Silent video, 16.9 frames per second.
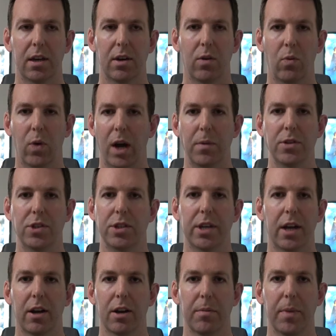Why would you
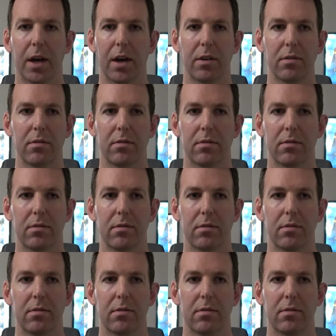care about
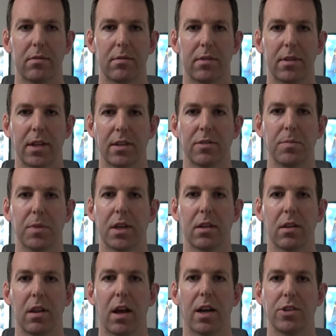things being
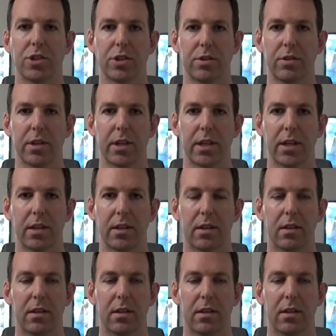logical in it?